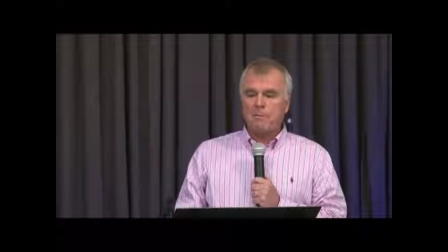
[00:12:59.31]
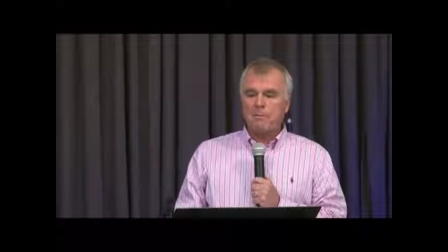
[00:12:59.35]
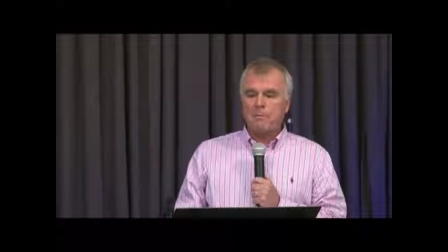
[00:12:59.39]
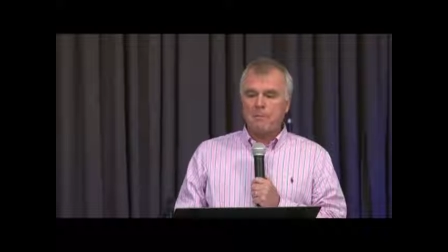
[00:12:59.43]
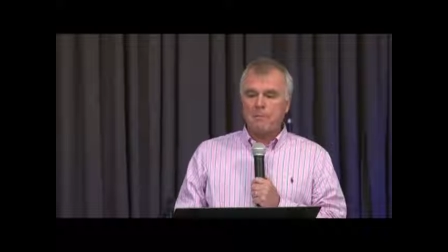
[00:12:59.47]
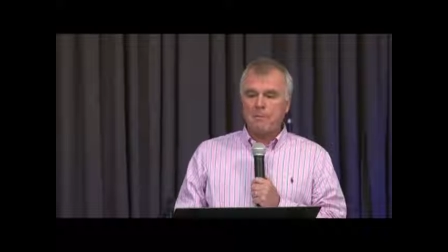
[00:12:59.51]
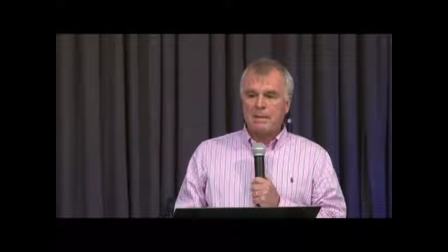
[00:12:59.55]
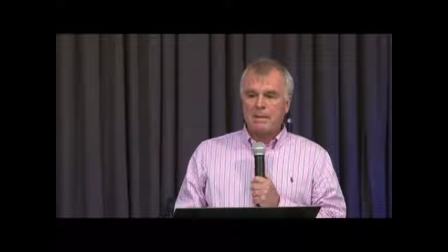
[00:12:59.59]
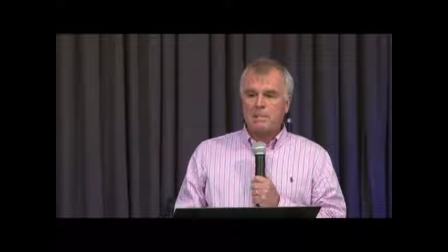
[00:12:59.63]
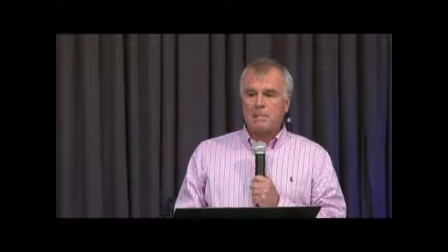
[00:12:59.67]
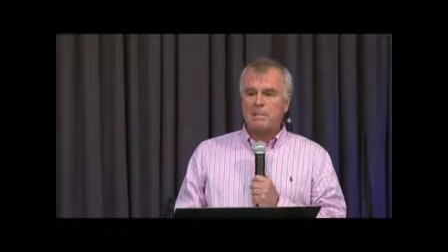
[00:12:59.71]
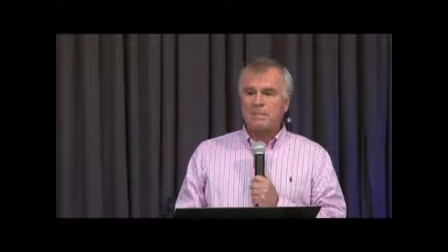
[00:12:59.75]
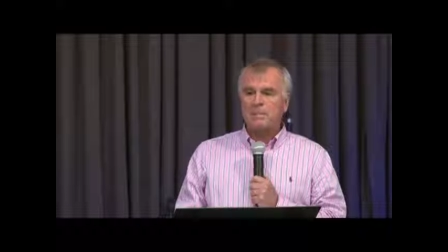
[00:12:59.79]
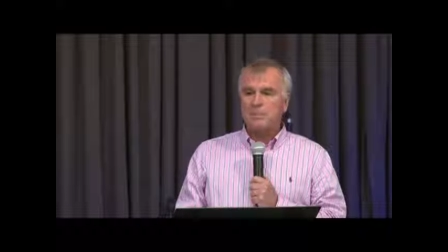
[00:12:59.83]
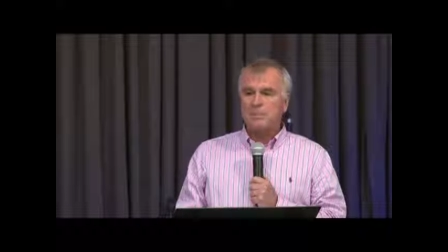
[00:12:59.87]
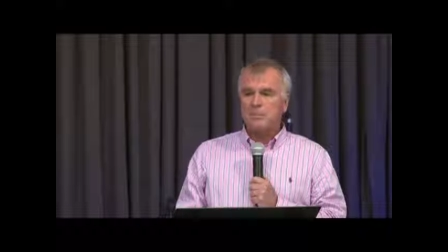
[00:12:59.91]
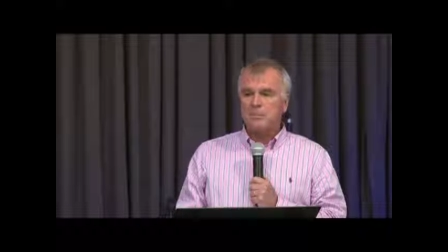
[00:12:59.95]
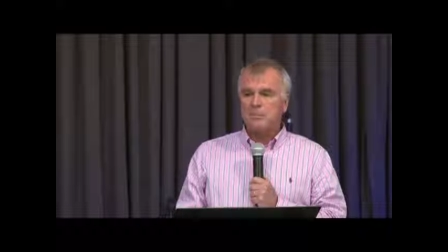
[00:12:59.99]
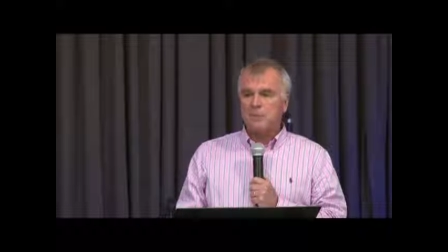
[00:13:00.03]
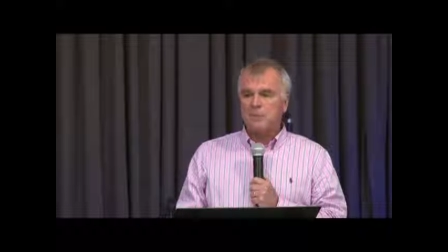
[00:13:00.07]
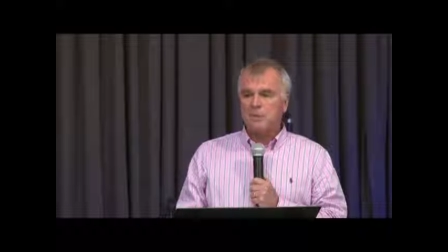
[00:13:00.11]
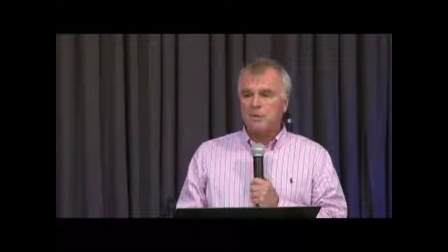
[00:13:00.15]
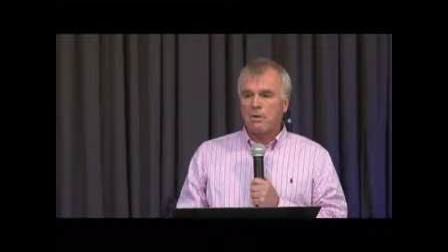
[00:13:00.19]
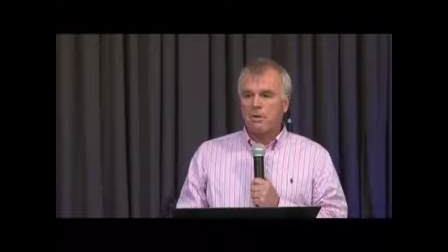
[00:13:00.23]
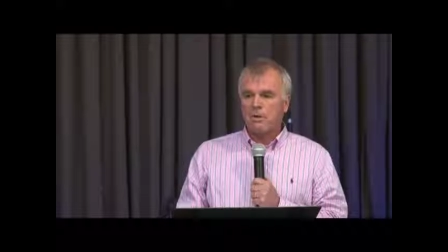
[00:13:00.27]

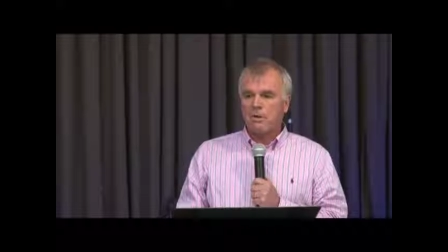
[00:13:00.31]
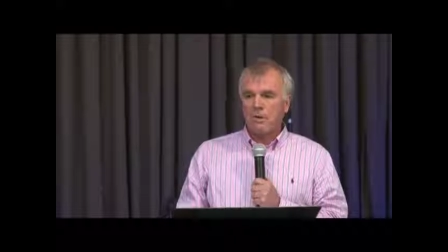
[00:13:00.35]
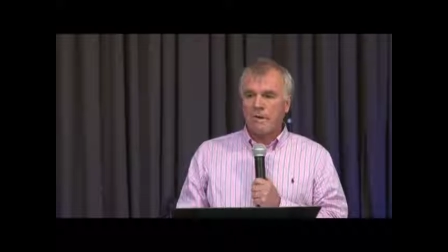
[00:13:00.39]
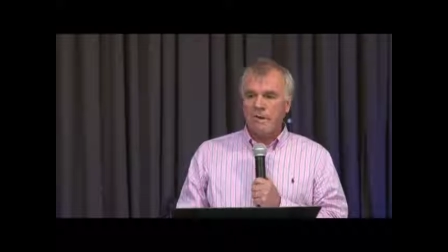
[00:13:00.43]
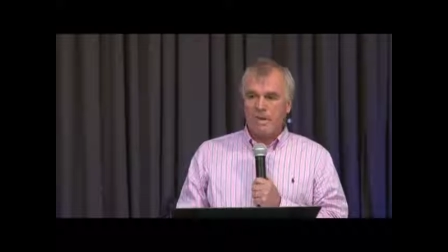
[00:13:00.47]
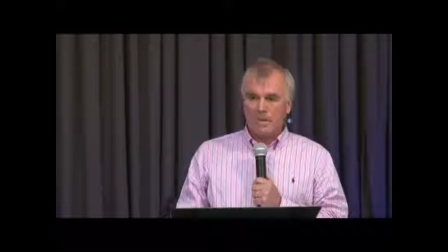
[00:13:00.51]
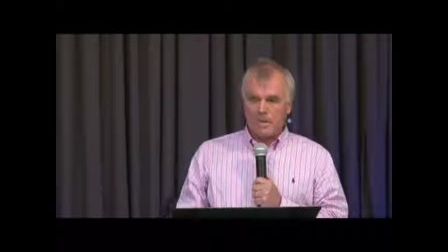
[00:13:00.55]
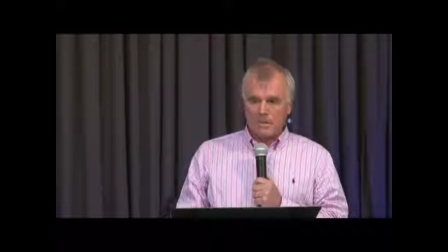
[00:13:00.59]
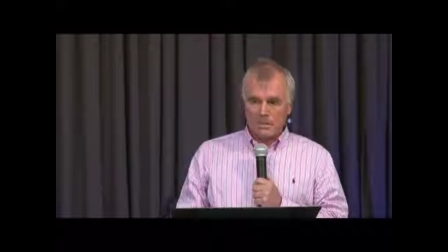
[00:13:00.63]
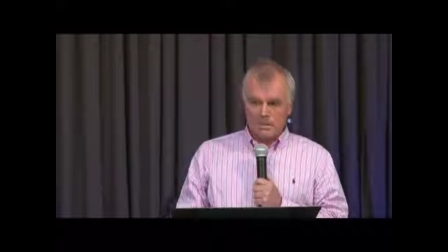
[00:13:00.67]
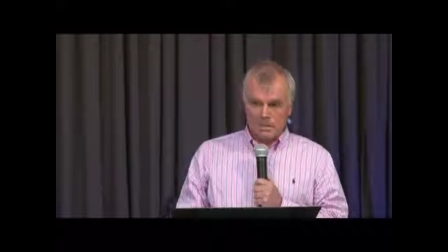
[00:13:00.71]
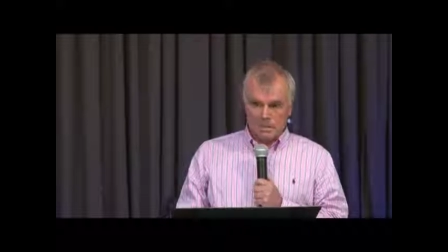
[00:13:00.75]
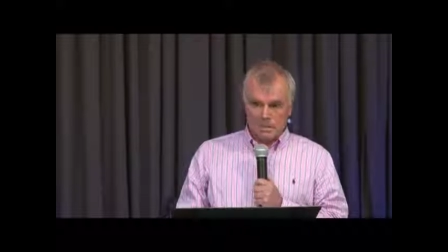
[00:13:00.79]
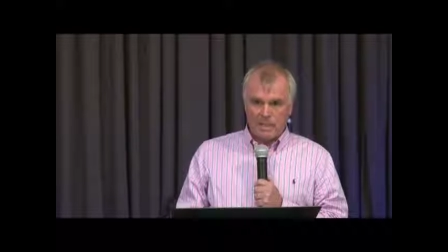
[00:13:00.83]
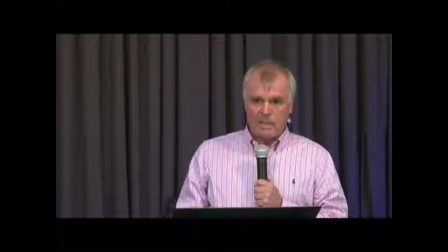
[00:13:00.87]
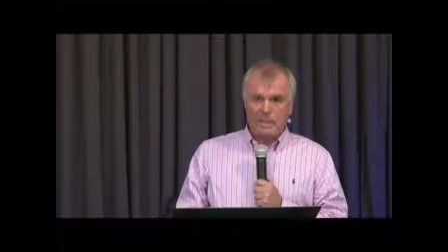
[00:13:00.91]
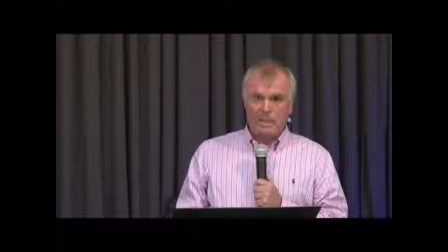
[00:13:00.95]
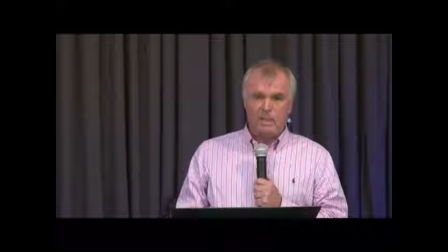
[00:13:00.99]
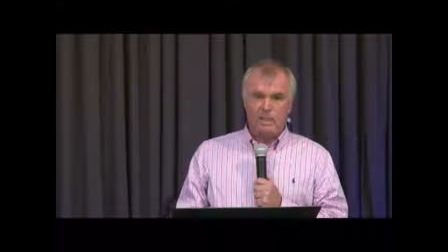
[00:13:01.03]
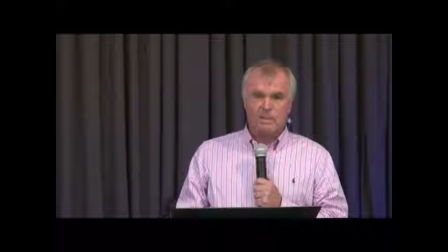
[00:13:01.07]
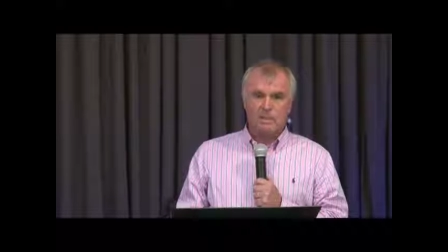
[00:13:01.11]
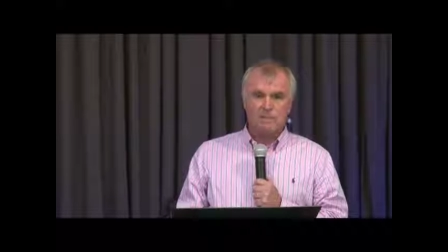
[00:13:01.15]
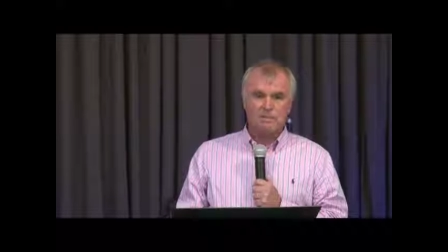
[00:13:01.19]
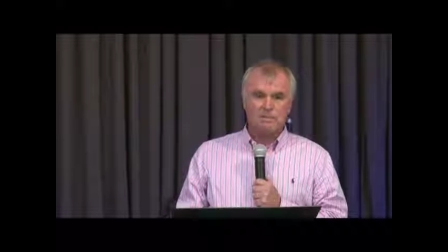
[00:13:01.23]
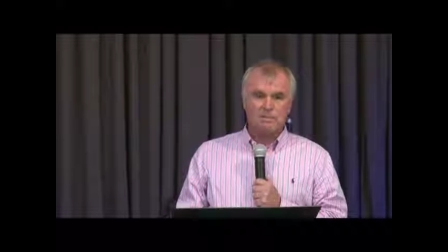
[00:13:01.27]
messages on
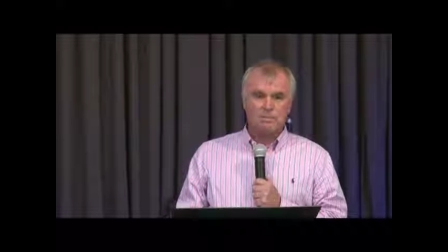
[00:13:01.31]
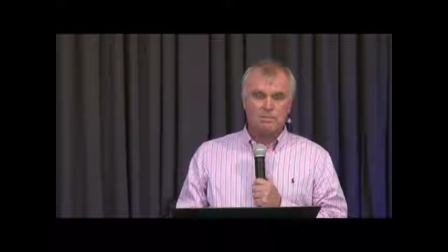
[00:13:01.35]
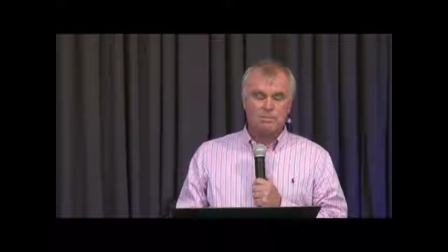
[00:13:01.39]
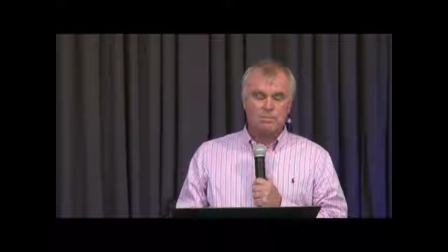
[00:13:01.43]
RSG.